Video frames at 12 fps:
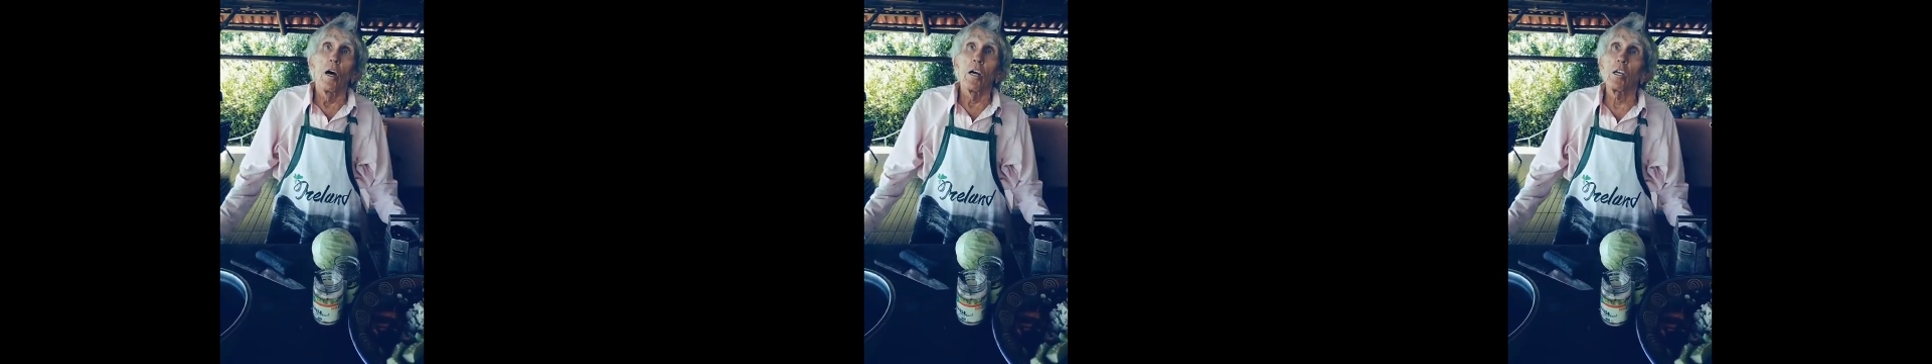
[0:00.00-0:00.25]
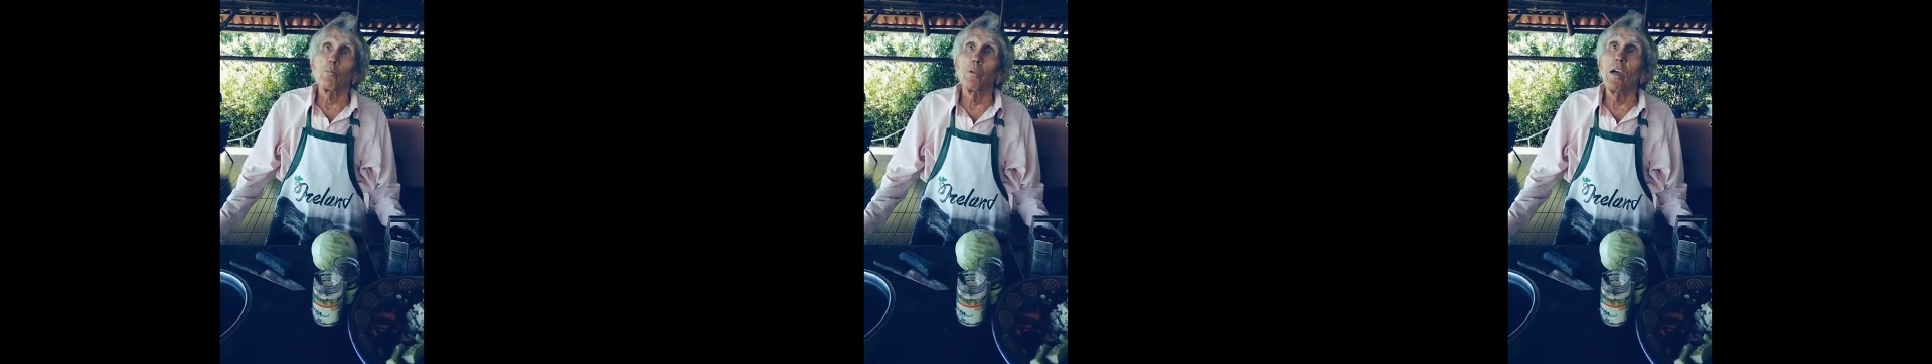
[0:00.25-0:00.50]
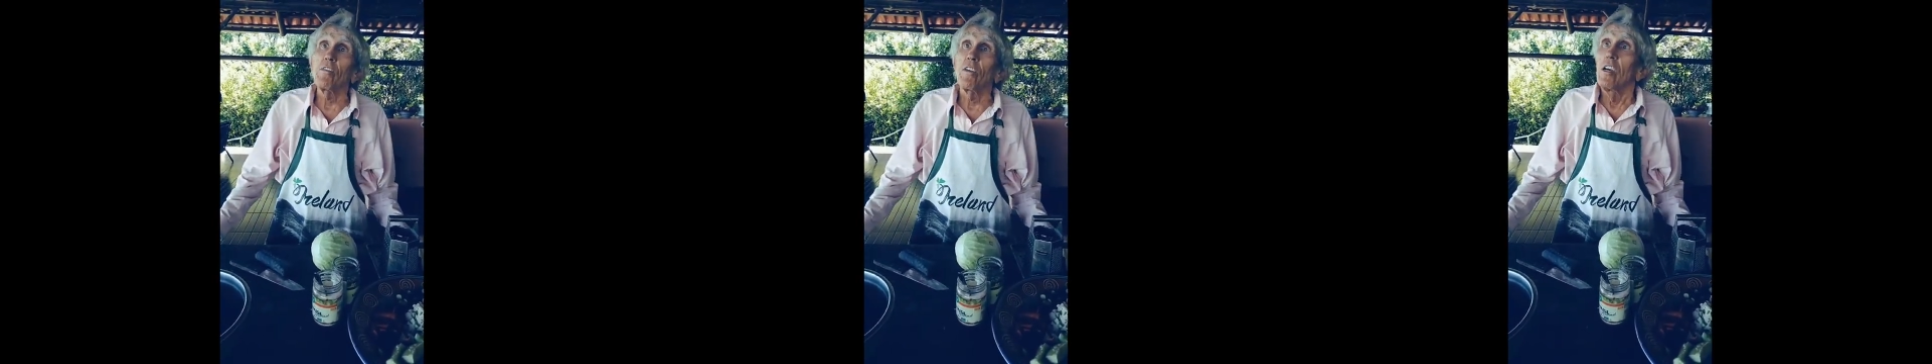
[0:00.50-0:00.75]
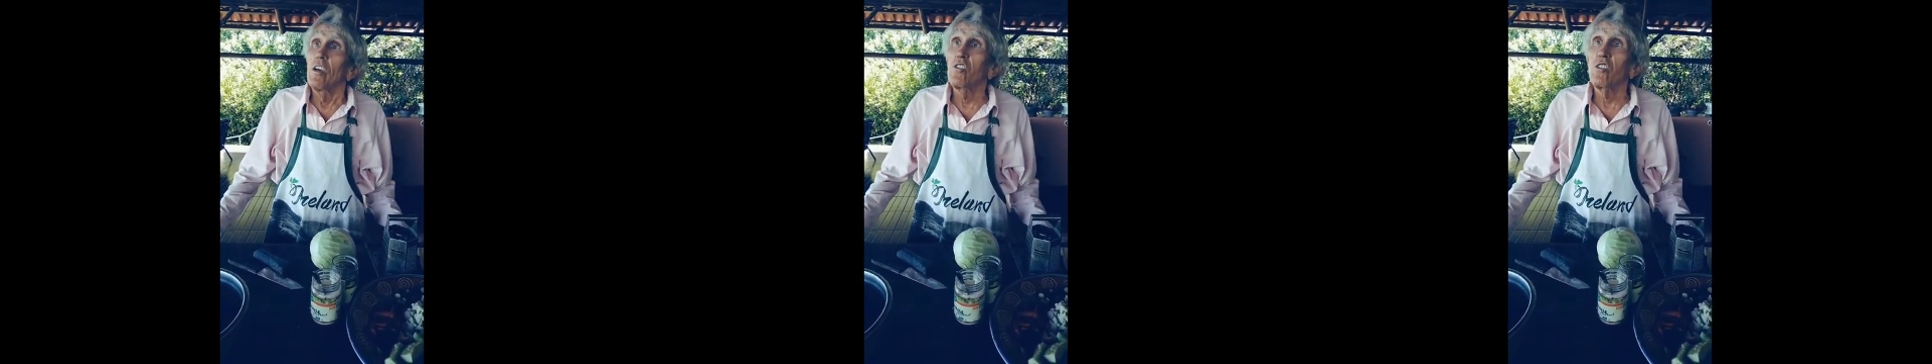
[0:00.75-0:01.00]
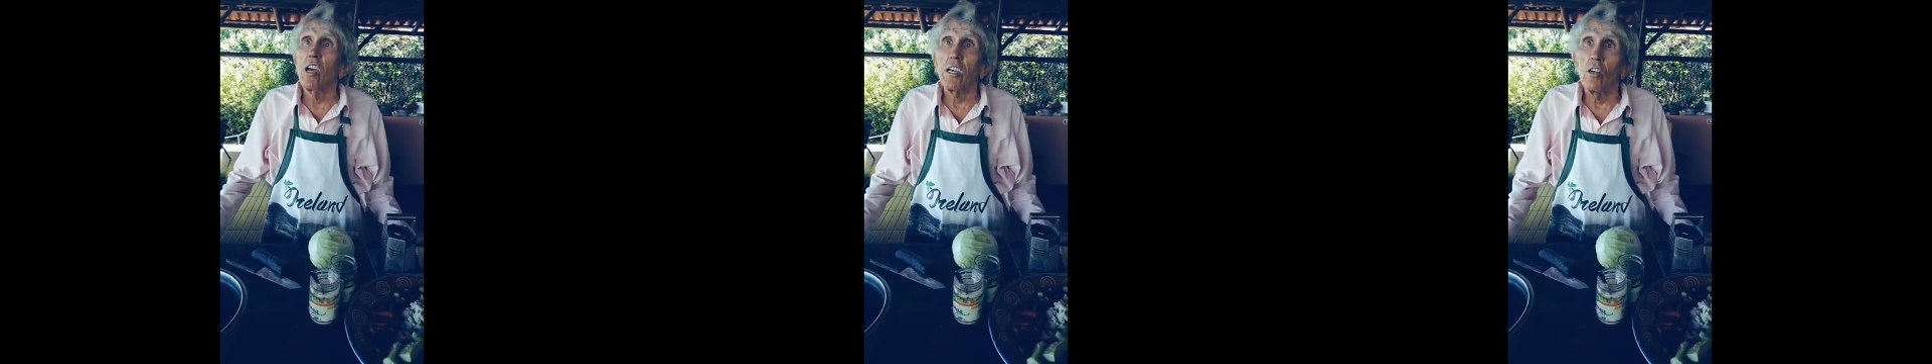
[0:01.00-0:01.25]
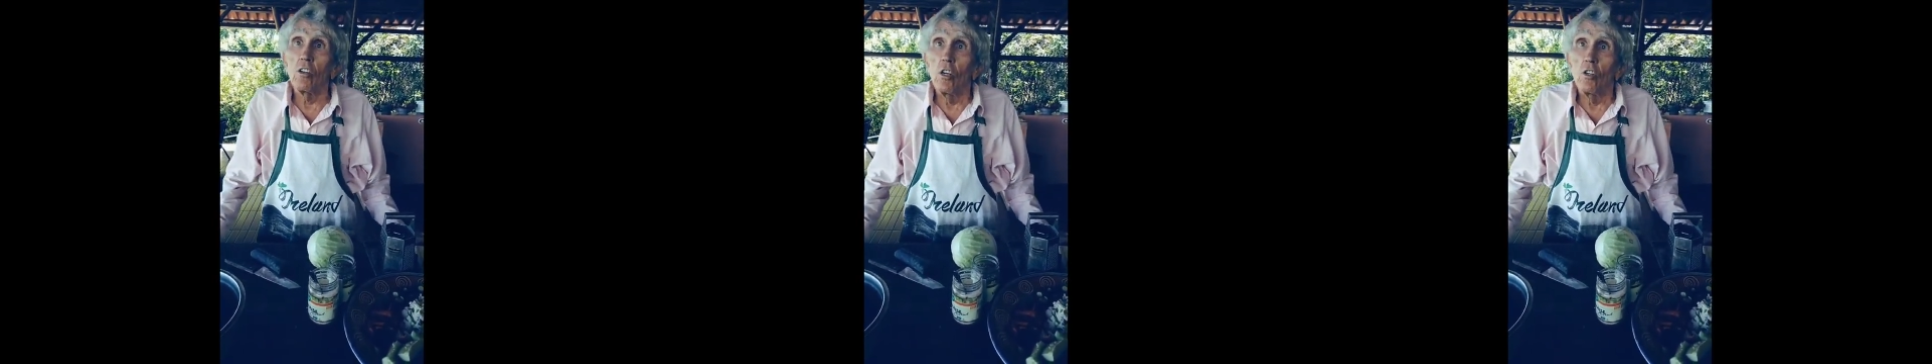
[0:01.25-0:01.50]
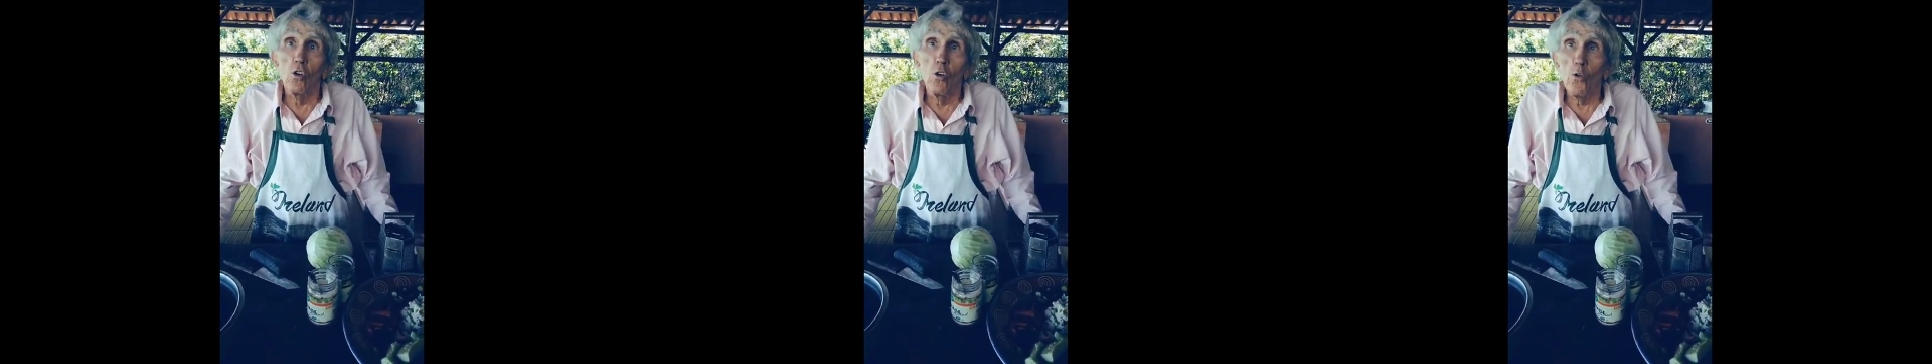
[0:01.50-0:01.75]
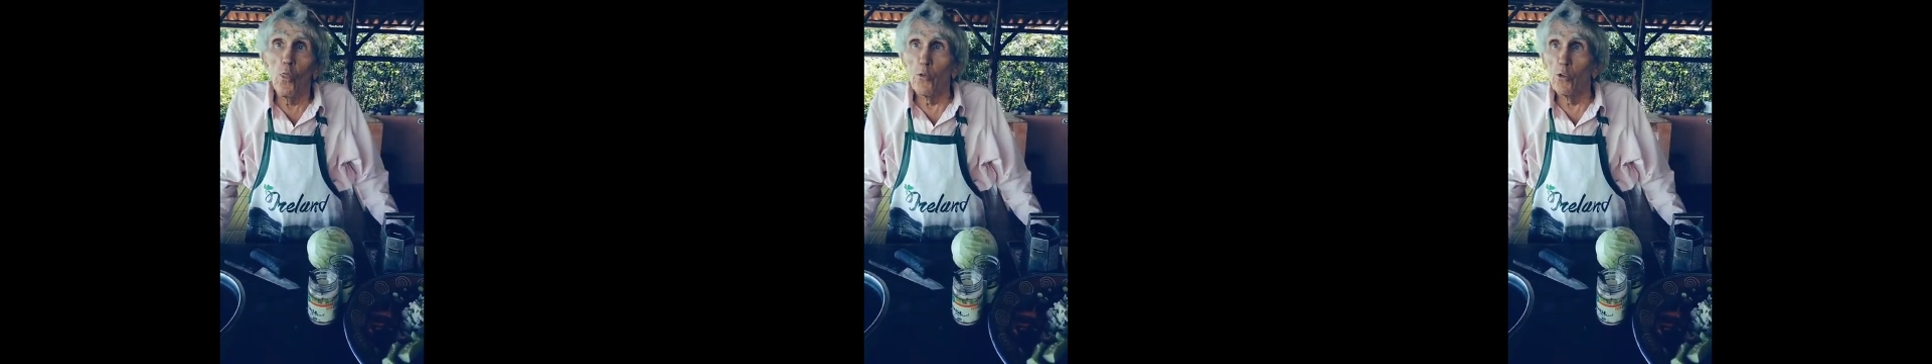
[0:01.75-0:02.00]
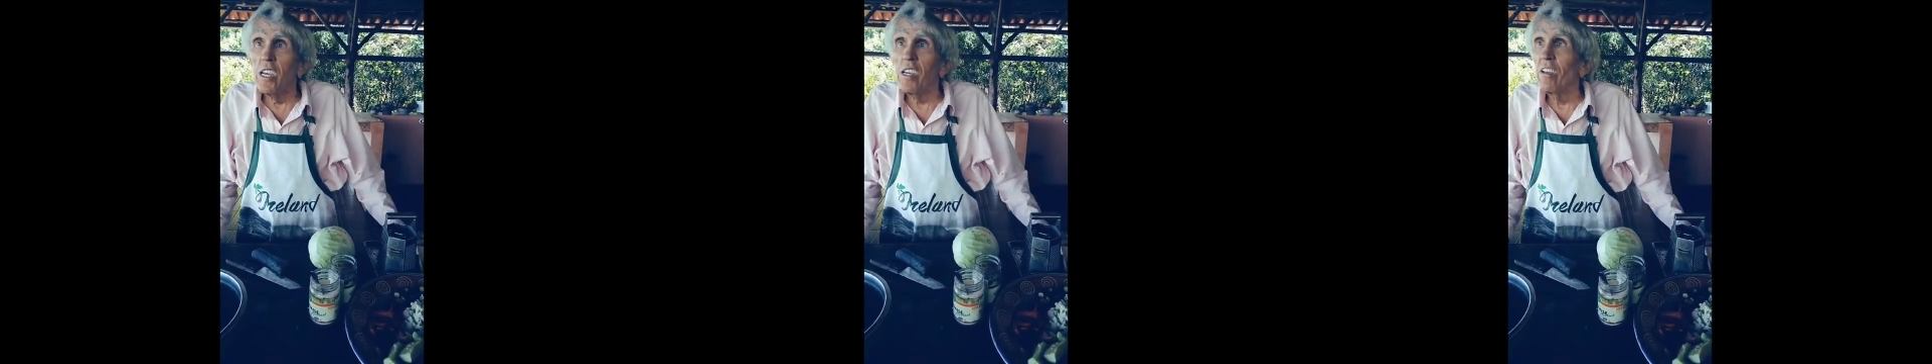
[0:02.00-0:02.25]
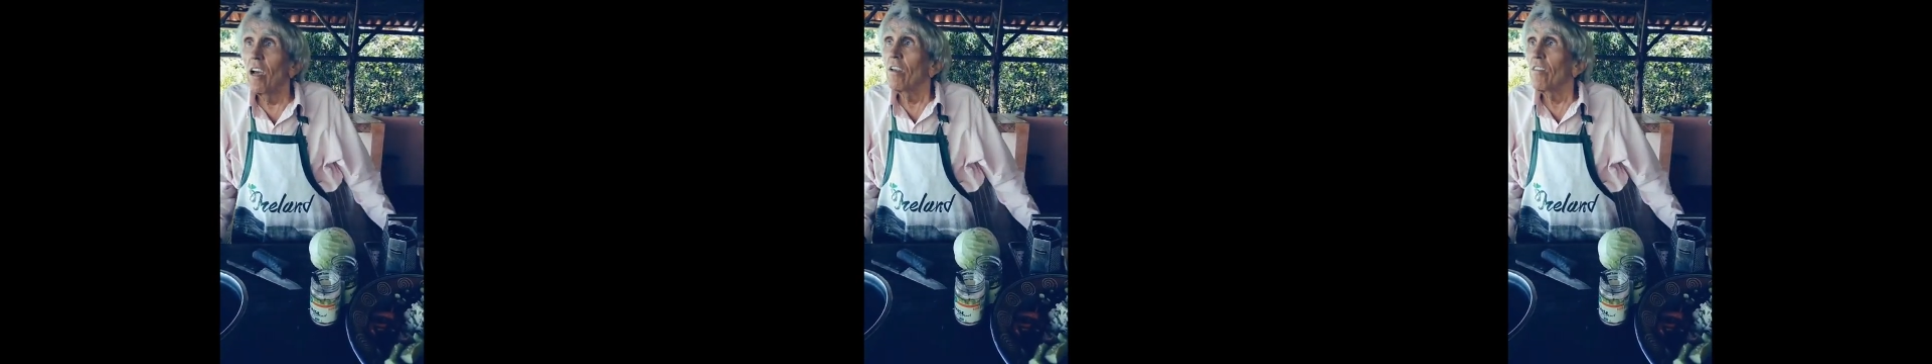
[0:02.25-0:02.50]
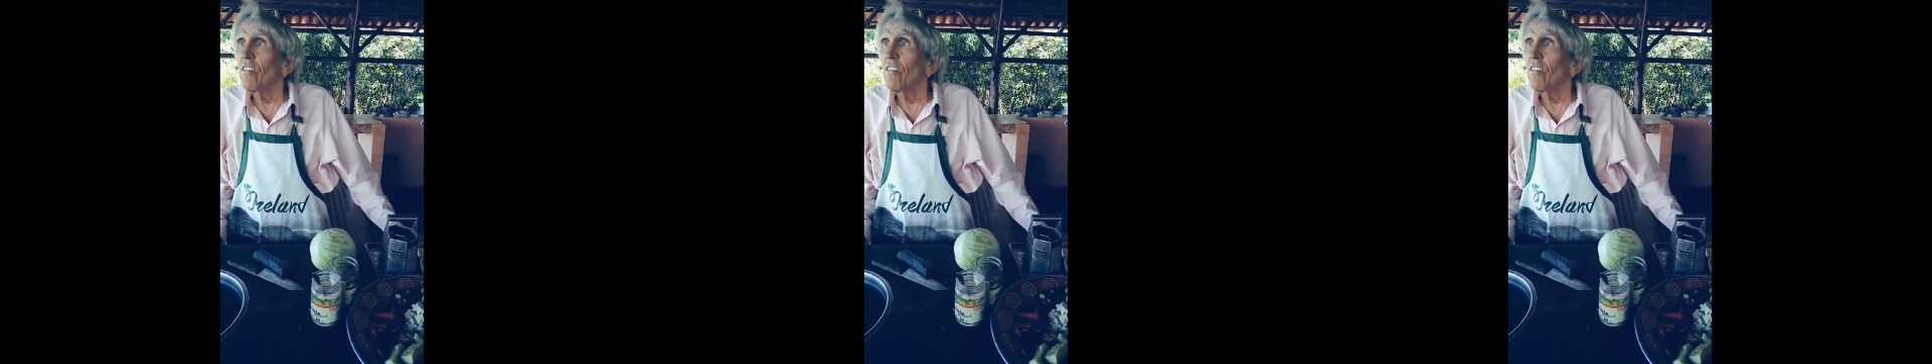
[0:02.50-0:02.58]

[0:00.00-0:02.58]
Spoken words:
marketplace is taking 2, 3,